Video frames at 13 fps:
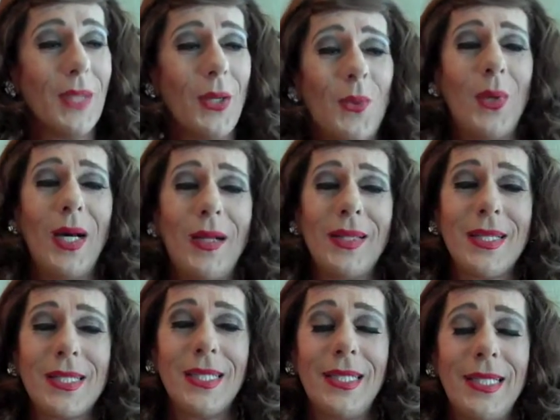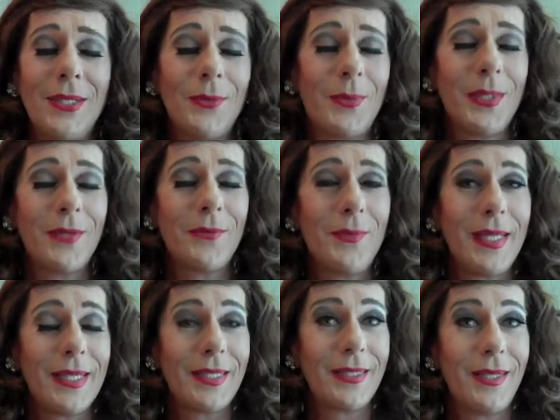Well, there's a little bit of me
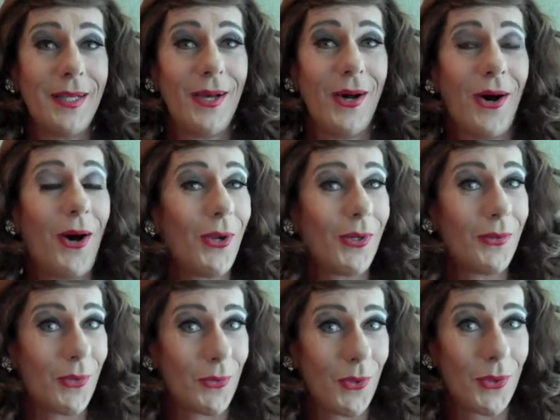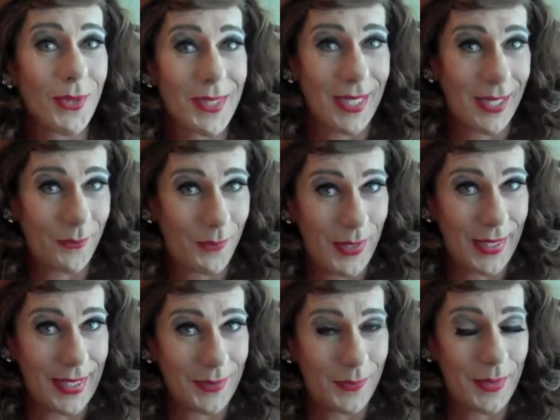in all of the roles that I've
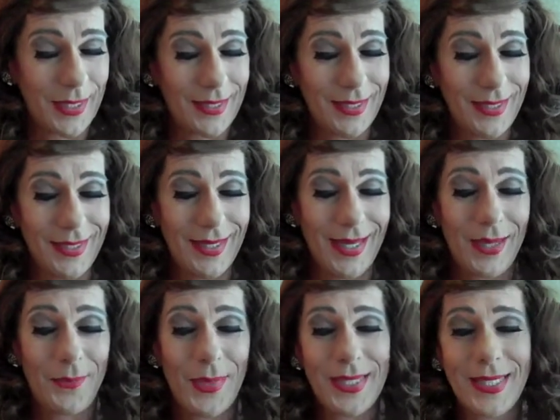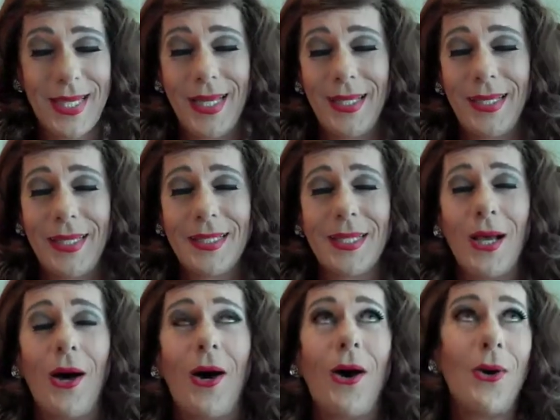played, but I must say it's
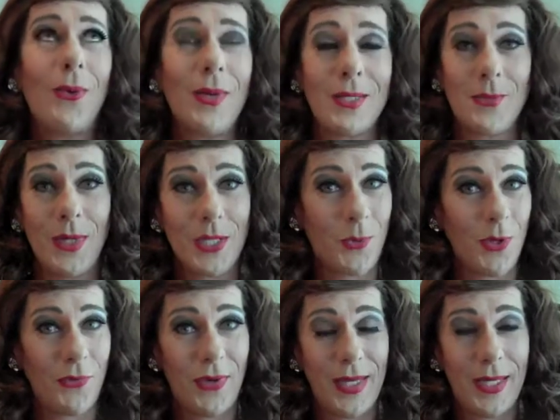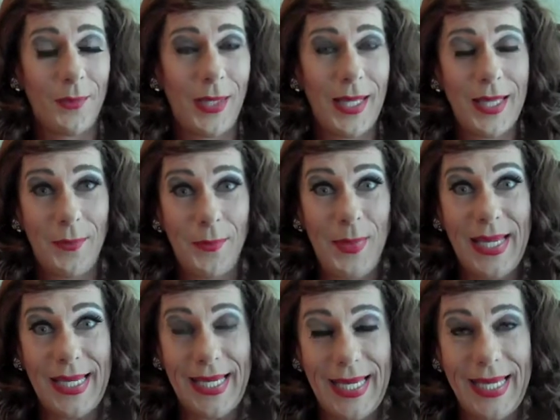always much more fun to play the
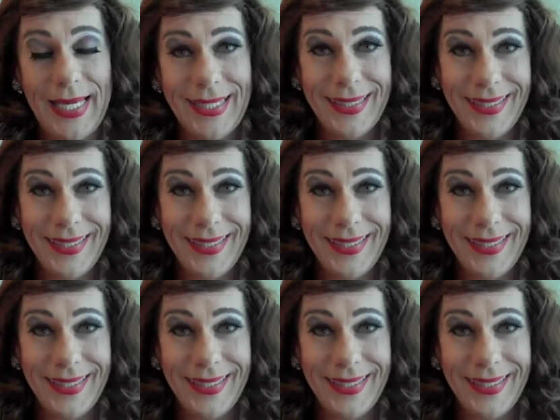meanie.